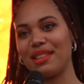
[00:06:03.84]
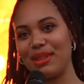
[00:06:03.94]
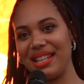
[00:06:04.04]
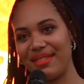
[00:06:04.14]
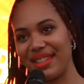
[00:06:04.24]
that
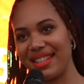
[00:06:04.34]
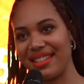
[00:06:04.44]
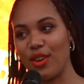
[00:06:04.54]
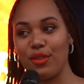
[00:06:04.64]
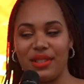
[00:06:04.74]
we live
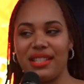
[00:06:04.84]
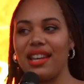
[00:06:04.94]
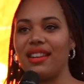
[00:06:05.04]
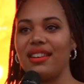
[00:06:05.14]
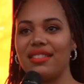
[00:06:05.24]
in often
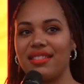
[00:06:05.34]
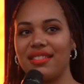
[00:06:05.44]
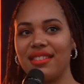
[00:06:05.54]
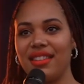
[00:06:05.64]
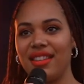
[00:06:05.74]
tell
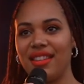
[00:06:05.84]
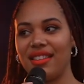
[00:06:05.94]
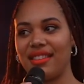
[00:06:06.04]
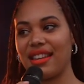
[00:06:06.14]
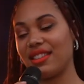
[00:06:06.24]
us
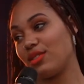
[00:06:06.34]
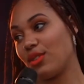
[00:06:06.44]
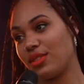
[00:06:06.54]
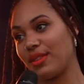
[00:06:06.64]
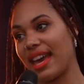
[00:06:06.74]
that it's
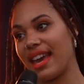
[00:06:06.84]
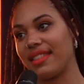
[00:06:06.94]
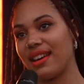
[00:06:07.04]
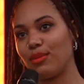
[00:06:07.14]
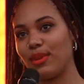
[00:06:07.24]
not okay,
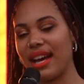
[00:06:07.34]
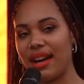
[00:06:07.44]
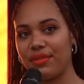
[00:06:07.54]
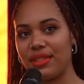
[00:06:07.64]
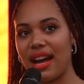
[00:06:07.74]
that we
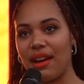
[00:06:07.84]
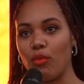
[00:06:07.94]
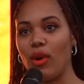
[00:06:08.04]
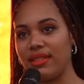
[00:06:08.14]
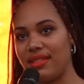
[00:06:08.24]
have to have
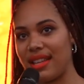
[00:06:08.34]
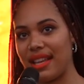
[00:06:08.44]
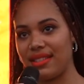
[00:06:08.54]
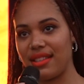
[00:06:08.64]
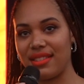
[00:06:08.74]
one
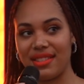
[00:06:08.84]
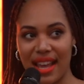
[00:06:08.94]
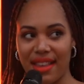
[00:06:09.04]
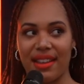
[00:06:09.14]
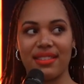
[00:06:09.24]
state and
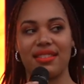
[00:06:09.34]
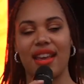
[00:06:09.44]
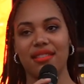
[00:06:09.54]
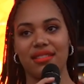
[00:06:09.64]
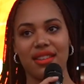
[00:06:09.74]
stay that
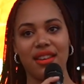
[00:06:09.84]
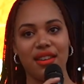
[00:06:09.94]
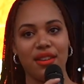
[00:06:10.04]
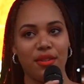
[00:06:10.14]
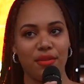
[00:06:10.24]
state
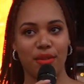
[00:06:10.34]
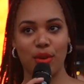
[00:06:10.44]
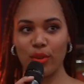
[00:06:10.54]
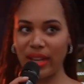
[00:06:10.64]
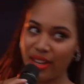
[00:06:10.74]

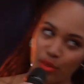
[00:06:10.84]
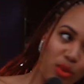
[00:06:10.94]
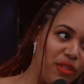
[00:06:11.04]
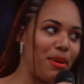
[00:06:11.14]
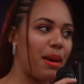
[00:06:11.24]
in
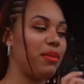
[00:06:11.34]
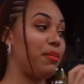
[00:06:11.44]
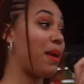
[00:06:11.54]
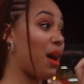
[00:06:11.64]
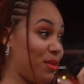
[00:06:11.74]
all of
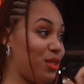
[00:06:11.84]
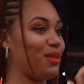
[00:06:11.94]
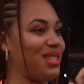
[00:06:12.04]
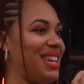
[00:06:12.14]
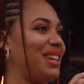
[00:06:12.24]

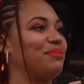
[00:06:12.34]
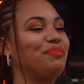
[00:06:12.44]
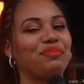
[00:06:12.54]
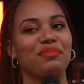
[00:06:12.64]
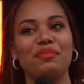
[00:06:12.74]
perpetuity,
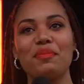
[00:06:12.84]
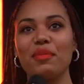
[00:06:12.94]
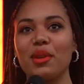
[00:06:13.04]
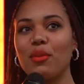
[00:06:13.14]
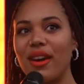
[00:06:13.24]

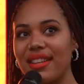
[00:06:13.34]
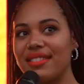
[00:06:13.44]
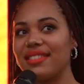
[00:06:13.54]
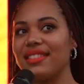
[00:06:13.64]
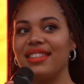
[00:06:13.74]

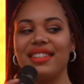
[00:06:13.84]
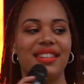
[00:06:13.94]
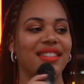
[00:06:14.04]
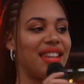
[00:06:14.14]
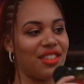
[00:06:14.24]
whereas
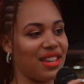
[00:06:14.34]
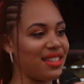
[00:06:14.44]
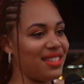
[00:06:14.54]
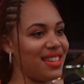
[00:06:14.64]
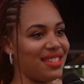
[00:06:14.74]
nature
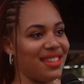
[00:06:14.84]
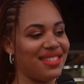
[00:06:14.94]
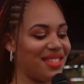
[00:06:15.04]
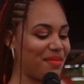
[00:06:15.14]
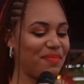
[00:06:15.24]
has
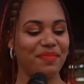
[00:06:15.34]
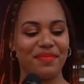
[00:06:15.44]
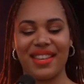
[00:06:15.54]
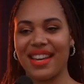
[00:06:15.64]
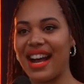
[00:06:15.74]
seasons
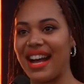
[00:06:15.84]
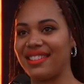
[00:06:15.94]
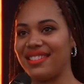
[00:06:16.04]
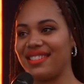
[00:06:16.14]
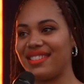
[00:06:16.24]

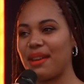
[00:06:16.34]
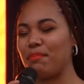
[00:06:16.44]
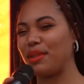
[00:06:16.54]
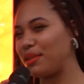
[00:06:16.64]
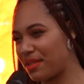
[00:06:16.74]
and
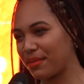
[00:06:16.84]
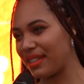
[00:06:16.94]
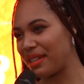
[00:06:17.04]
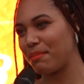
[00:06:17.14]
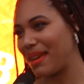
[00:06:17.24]
they're beautiful
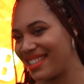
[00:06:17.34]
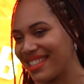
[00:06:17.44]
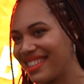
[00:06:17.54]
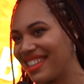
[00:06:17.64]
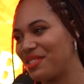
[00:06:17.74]
and
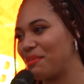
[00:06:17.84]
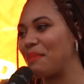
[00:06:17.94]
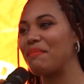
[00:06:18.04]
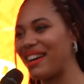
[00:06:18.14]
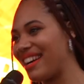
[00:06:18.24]
amazing and they should be
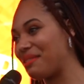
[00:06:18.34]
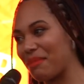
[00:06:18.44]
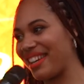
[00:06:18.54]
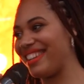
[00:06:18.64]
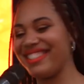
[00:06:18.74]

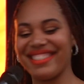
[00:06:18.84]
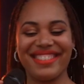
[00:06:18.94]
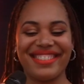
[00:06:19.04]
admired.